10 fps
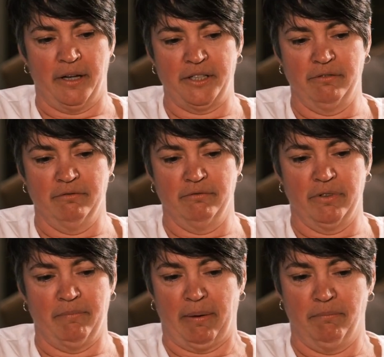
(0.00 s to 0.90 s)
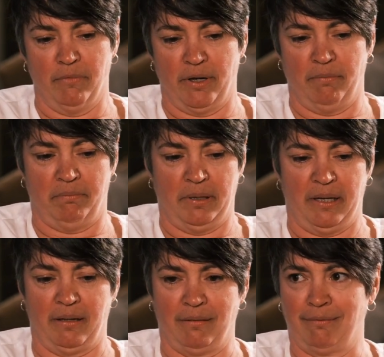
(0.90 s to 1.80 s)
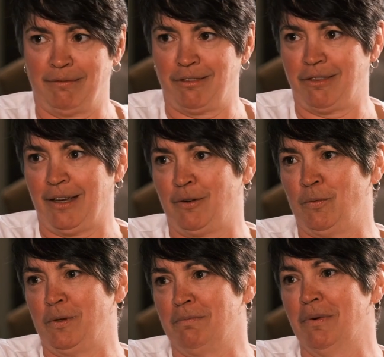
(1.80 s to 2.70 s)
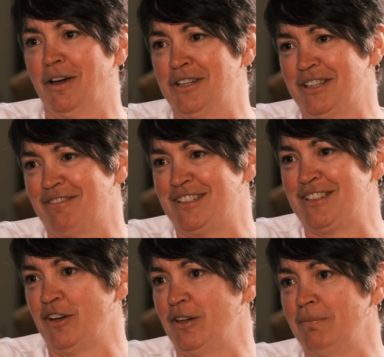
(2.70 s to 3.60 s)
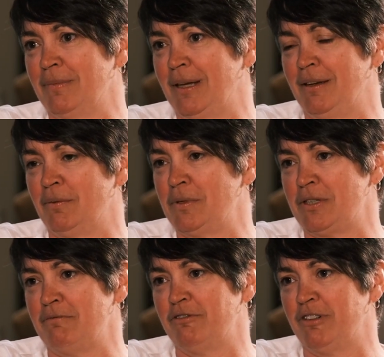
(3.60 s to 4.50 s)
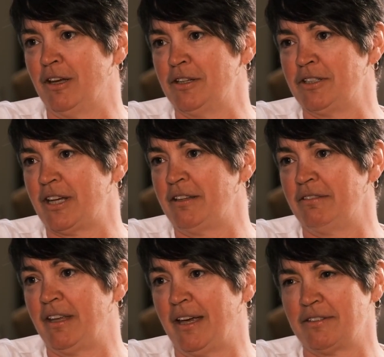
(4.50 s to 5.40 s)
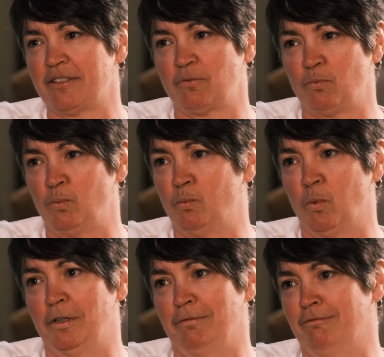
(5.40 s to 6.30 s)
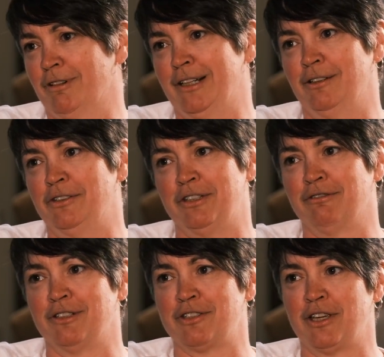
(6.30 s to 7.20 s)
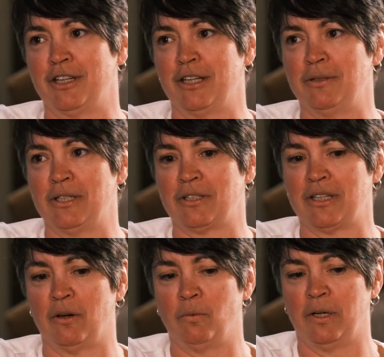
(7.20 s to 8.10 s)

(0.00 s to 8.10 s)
I don't remember it being thick with mud every time it was in flood. And that's one real difference I notice now.